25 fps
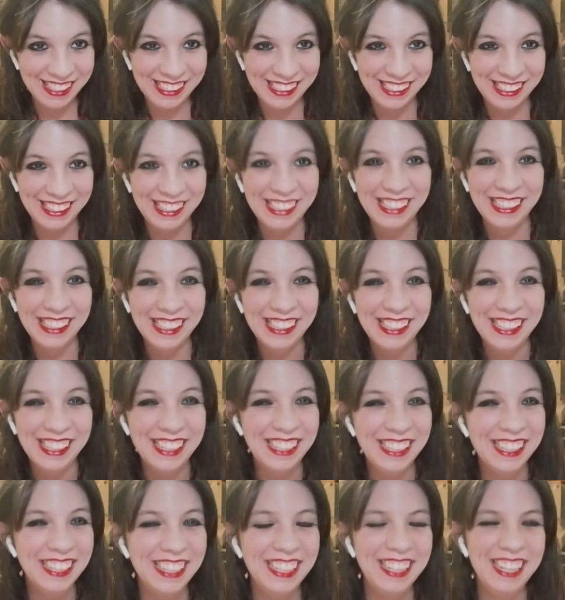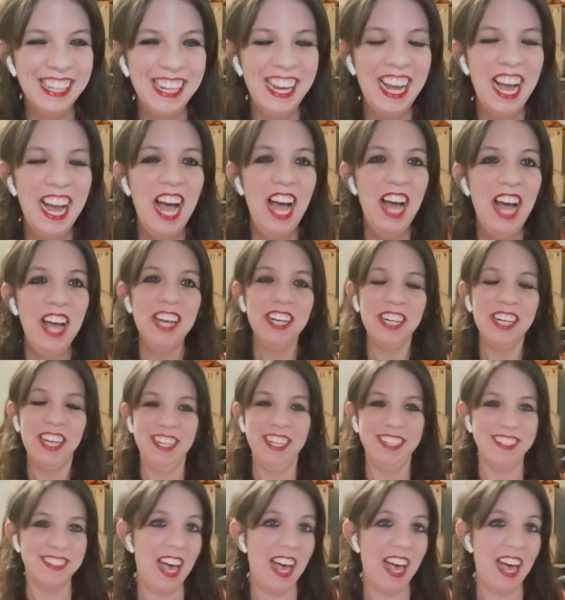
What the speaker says: Because